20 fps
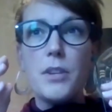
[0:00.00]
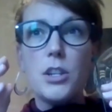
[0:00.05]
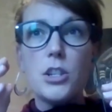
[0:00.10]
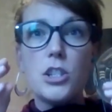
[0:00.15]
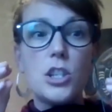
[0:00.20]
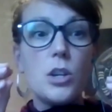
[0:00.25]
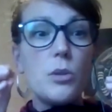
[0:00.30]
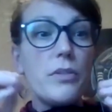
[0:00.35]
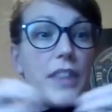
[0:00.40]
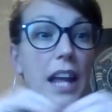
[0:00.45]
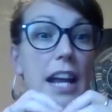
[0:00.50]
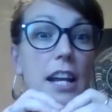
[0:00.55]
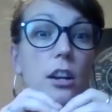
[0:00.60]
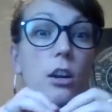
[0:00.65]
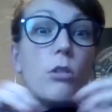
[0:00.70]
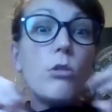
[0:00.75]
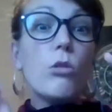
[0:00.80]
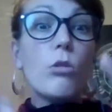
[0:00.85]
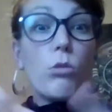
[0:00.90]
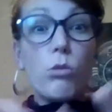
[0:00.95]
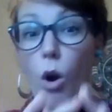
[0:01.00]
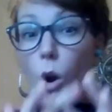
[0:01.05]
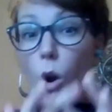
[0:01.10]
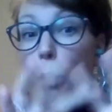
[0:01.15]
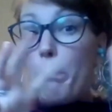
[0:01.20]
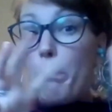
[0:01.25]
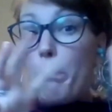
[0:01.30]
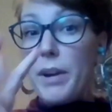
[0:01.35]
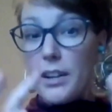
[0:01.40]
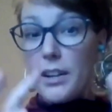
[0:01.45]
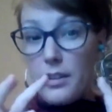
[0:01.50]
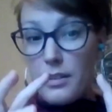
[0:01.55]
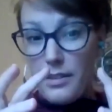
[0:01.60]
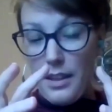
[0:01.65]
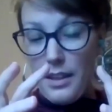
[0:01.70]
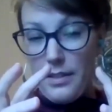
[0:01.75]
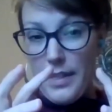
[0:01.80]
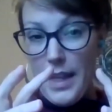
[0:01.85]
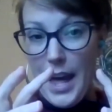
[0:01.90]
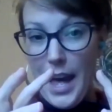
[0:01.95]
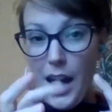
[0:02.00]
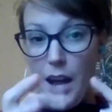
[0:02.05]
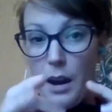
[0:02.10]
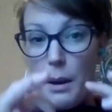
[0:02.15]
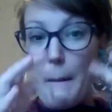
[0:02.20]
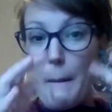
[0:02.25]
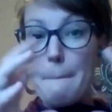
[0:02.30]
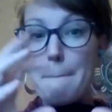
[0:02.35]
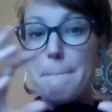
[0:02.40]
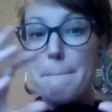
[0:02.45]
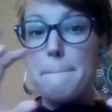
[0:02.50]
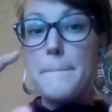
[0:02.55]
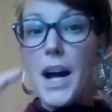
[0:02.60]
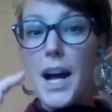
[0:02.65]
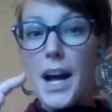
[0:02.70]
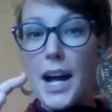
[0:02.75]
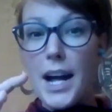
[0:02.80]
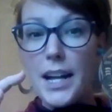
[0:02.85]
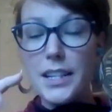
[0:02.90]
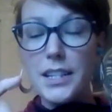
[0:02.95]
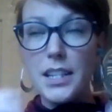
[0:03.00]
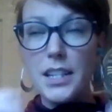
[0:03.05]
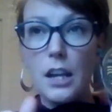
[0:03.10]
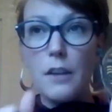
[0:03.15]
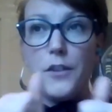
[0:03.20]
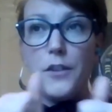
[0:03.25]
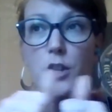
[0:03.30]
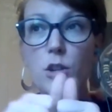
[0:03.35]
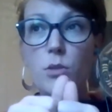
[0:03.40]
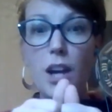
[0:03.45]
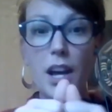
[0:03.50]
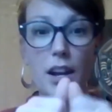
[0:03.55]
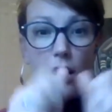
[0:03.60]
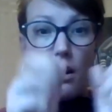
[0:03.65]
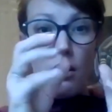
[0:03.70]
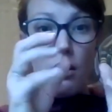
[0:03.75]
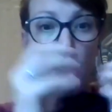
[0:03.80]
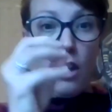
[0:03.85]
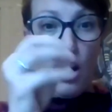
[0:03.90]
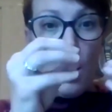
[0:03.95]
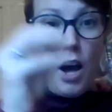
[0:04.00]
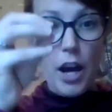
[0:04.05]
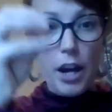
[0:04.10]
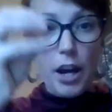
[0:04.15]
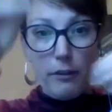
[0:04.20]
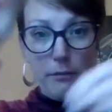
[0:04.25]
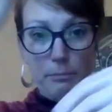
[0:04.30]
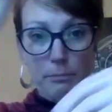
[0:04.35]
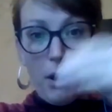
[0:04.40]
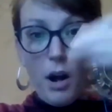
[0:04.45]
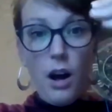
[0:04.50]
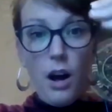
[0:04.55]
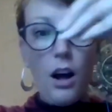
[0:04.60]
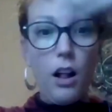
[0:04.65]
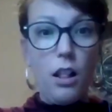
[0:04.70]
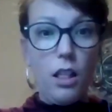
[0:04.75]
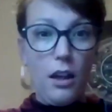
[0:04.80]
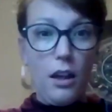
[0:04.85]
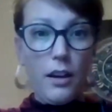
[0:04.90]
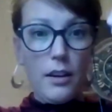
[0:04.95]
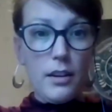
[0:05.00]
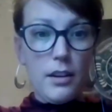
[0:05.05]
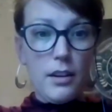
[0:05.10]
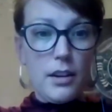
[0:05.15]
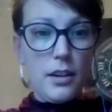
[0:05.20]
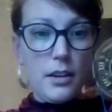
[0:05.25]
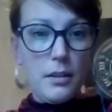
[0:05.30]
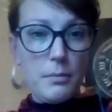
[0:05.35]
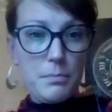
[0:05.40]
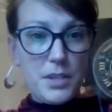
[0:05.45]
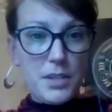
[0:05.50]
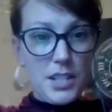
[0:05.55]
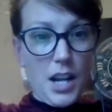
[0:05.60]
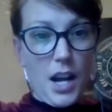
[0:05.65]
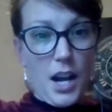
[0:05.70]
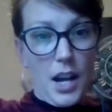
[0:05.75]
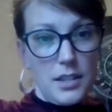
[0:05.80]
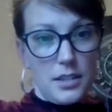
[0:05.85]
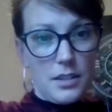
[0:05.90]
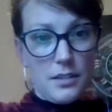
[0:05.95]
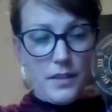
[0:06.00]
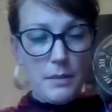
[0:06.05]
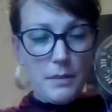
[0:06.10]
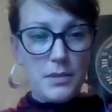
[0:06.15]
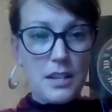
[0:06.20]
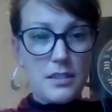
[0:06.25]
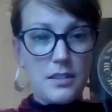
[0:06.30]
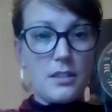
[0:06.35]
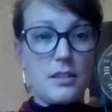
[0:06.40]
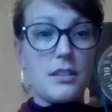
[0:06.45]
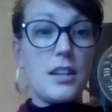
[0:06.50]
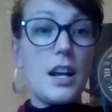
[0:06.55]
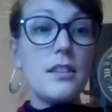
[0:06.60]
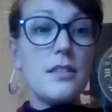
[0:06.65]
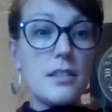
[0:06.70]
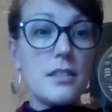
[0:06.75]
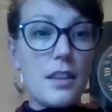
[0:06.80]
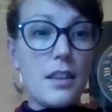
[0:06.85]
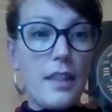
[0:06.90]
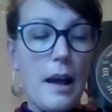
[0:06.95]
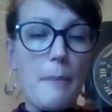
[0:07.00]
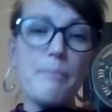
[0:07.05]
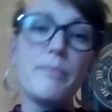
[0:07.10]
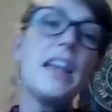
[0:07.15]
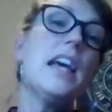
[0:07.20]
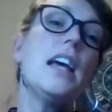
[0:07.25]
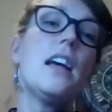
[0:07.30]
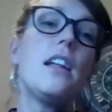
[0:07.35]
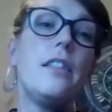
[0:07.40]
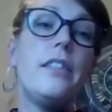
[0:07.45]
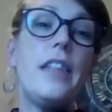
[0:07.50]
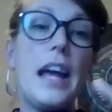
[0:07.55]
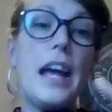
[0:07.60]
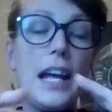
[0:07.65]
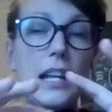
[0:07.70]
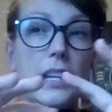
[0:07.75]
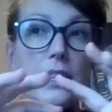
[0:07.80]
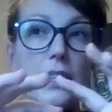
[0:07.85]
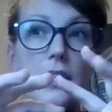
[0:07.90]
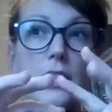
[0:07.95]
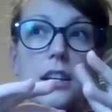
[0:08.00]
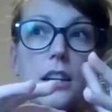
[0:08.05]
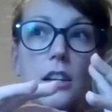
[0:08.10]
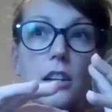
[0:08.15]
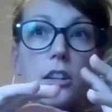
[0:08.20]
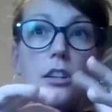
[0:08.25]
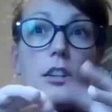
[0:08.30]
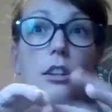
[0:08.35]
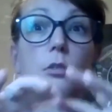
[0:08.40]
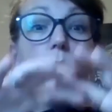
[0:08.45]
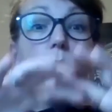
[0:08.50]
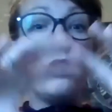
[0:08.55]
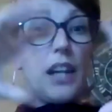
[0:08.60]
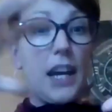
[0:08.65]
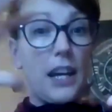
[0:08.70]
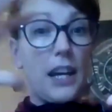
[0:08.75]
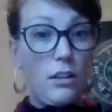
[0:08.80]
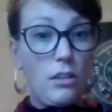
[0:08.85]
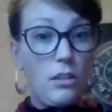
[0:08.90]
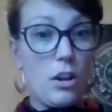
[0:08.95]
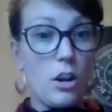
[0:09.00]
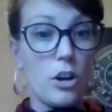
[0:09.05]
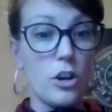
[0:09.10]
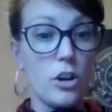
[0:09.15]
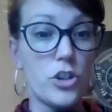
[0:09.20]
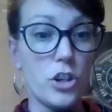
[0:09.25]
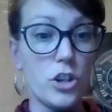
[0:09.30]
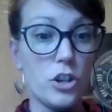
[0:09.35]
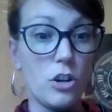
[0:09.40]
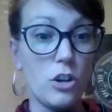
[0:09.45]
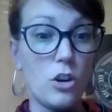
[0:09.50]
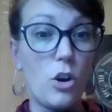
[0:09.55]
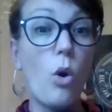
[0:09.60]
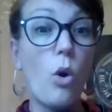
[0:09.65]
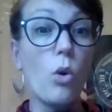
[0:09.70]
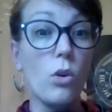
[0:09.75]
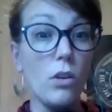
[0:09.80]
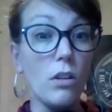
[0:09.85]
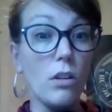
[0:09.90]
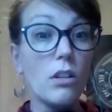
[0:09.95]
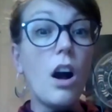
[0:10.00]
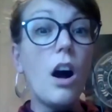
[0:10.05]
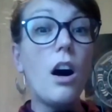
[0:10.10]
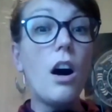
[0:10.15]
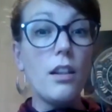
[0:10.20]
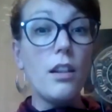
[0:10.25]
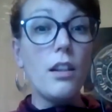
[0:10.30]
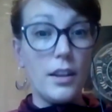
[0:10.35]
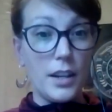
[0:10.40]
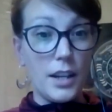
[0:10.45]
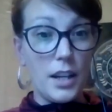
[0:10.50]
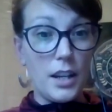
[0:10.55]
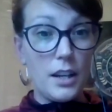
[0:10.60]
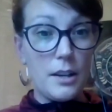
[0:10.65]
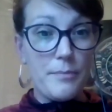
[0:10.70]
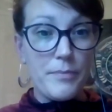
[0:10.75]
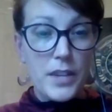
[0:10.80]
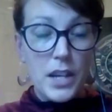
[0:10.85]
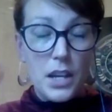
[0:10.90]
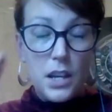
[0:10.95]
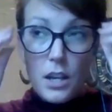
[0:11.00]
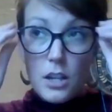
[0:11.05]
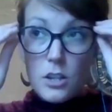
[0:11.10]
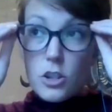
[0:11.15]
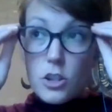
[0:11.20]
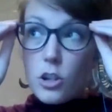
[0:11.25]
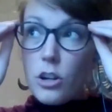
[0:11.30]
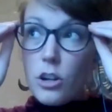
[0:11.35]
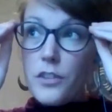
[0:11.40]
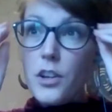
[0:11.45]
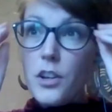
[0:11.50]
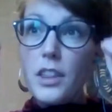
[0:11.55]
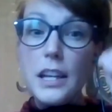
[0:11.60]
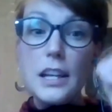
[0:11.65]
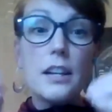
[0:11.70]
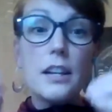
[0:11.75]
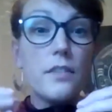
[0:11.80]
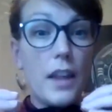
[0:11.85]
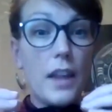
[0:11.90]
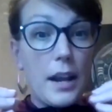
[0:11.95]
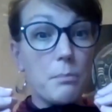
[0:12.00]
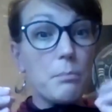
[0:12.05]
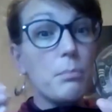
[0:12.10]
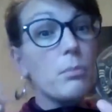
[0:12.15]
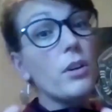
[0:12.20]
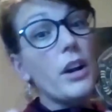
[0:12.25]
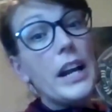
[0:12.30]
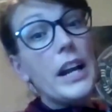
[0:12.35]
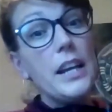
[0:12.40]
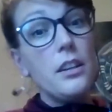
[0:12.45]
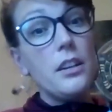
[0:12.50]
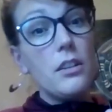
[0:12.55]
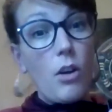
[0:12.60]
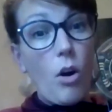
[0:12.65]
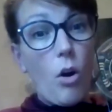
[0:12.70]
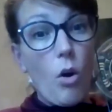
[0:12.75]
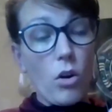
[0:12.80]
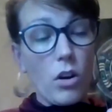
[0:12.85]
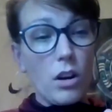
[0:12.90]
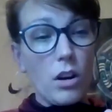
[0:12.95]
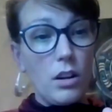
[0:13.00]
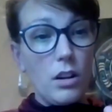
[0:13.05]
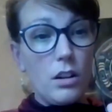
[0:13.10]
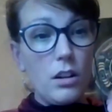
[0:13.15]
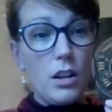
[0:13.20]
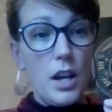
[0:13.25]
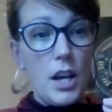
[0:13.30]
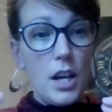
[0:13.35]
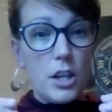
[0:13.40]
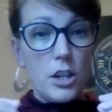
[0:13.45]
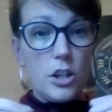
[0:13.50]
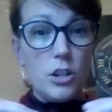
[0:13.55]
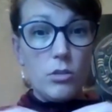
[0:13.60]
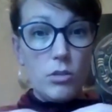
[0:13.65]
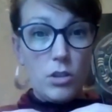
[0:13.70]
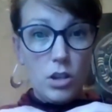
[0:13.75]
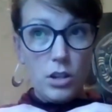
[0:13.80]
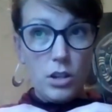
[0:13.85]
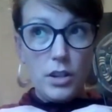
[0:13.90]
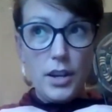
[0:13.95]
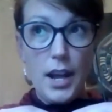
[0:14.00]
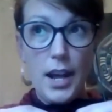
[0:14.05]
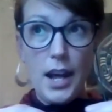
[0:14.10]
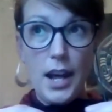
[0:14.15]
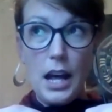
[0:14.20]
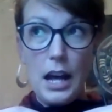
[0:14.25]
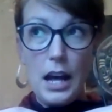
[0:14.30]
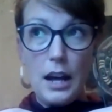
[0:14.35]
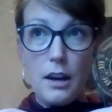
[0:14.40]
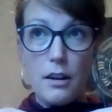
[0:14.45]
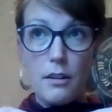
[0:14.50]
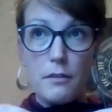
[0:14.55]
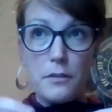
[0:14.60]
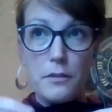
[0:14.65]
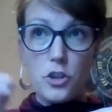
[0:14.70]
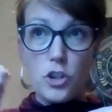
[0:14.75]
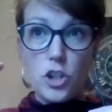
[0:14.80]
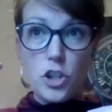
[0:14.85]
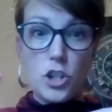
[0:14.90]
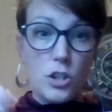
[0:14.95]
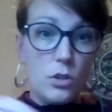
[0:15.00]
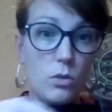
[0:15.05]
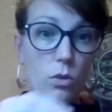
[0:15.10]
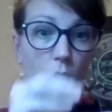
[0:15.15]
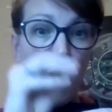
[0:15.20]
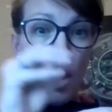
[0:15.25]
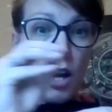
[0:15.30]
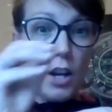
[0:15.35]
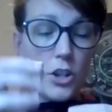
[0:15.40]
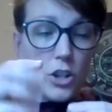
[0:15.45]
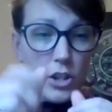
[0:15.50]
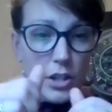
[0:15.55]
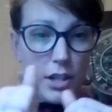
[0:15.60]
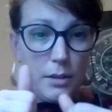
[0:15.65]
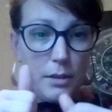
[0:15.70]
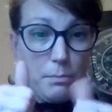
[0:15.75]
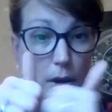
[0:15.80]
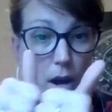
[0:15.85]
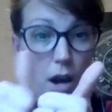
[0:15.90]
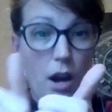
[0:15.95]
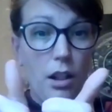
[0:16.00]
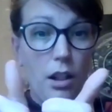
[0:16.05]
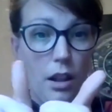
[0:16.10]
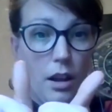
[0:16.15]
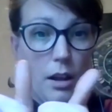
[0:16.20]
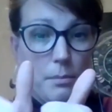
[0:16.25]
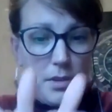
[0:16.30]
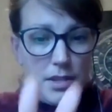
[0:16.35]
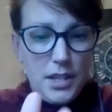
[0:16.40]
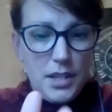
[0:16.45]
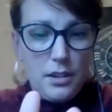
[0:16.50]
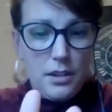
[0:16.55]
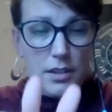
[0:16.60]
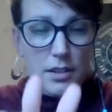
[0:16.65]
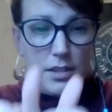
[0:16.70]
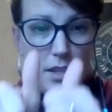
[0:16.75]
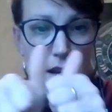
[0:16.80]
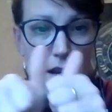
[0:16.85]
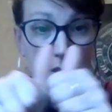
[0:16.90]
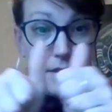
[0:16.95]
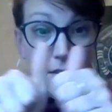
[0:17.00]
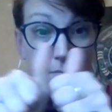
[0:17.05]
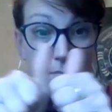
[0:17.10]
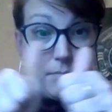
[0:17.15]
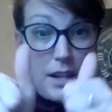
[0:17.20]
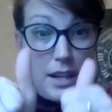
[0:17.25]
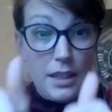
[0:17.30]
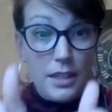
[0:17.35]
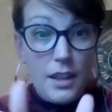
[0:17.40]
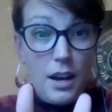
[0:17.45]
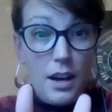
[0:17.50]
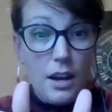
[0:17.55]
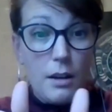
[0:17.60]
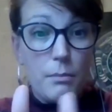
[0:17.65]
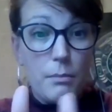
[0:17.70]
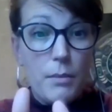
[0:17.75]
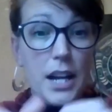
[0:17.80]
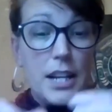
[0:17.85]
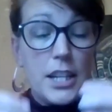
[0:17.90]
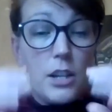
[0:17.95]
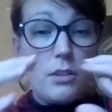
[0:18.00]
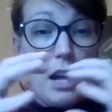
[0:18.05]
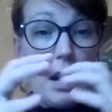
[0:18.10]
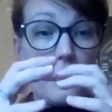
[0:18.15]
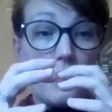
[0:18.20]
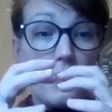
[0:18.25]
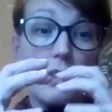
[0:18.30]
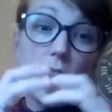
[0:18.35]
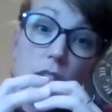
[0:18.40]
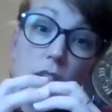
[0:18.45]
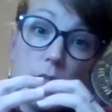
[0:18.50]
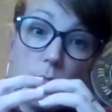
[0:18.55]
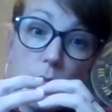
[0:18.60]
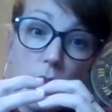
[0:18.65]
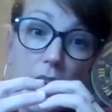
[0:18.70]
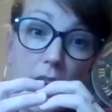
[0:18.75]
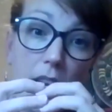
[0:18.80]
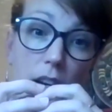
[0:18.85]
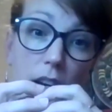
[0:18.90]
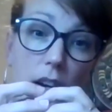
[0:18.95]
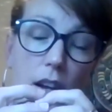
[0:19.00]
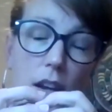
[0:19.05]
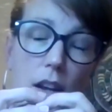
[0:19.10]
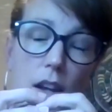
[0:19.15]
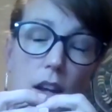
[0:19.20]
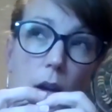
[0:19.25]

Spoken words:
So they don't grow bigger than that. But if you get a lot of polyps, tons of them, tons of them, then you will get a larger coral colony. So if you think of like brain coral, you could have 200 polyps that are the size of my thumb, and you'd have a little brain.